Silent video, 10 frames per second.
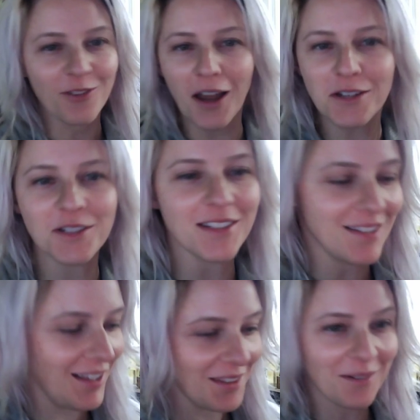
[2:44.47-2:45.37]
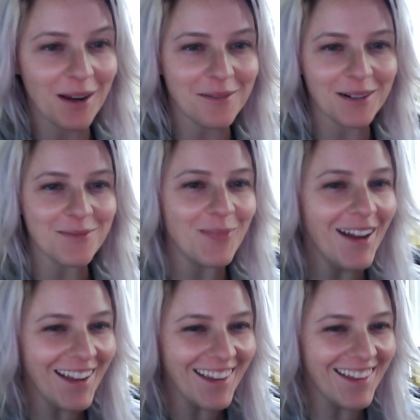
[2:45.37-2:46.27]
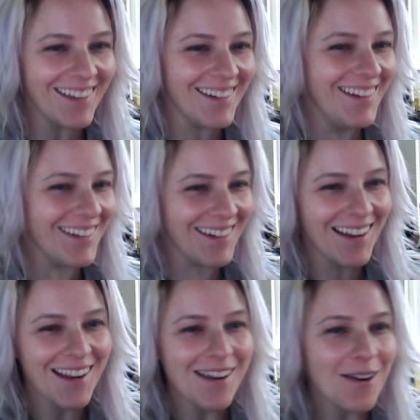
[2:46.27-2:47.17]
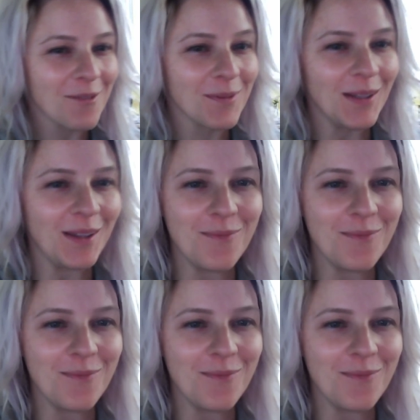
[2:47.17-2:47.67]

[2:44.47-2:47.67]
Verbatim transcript: Fresh is not the right word, but really